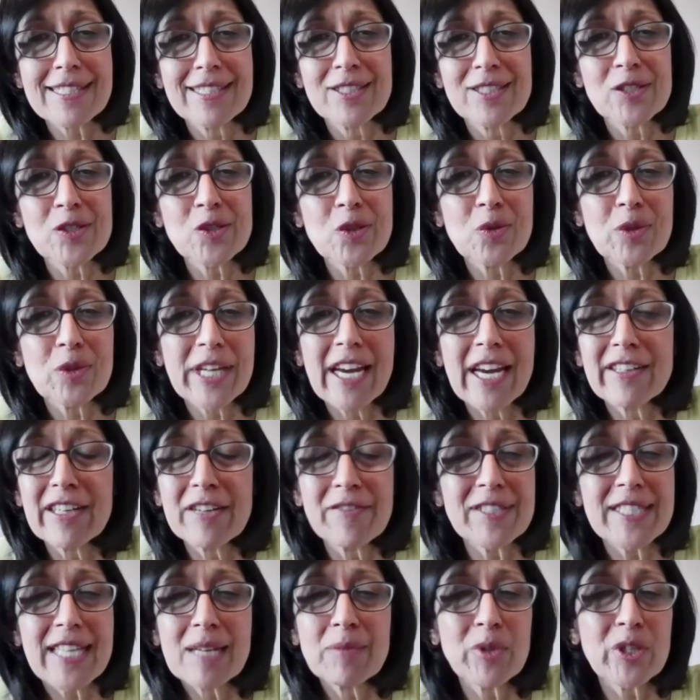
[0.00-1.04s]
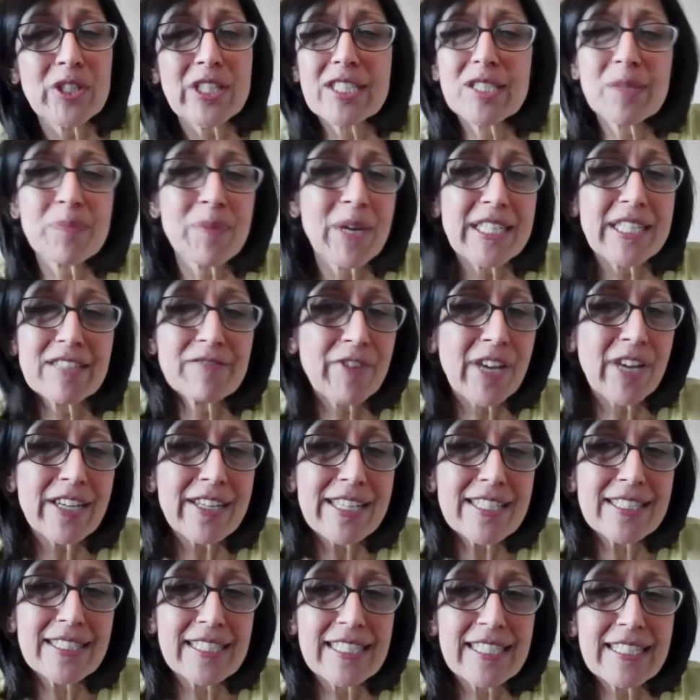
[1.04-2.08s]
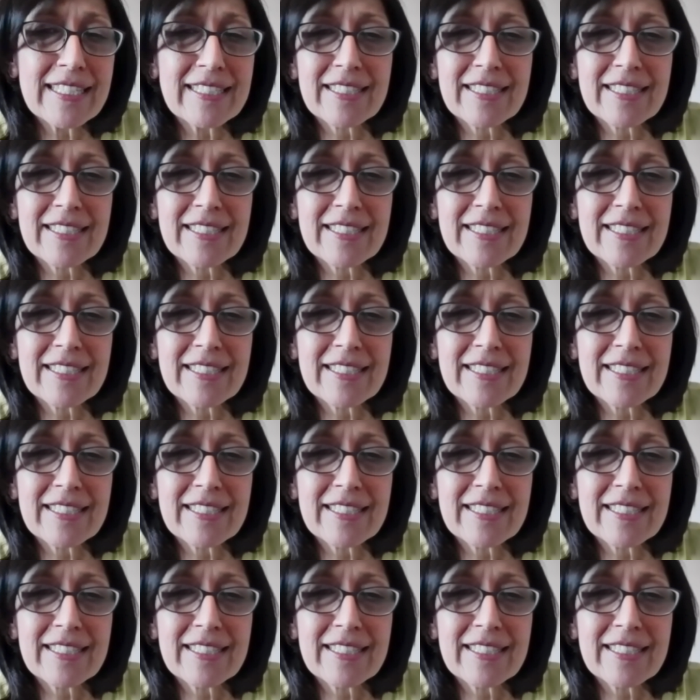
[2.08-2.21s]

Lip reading: So Caregivers Alberta has made it very easy.